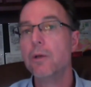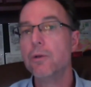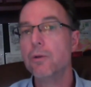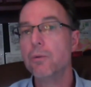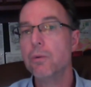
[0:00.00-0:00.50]

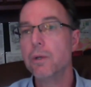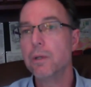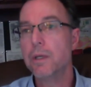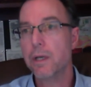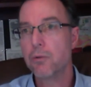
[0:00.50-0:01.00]
you
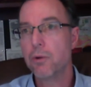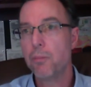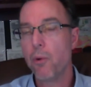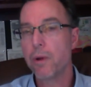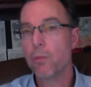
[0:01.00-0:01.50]
get to a
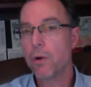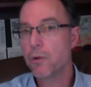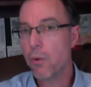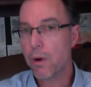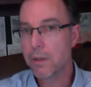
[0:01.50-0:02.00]
point where
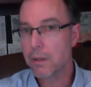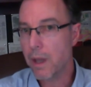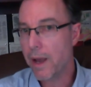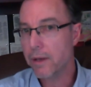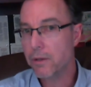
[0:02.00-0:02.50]
you are
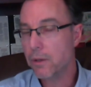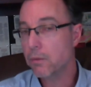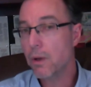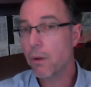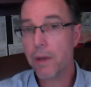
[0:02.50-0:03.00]
glad
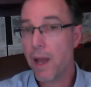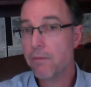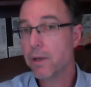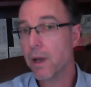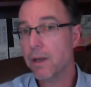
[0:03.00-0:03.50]
you don't
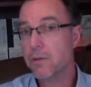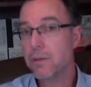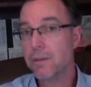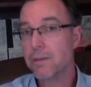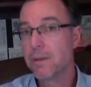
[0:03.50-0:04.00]
have a
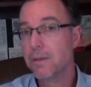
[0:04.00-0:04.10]
conscience.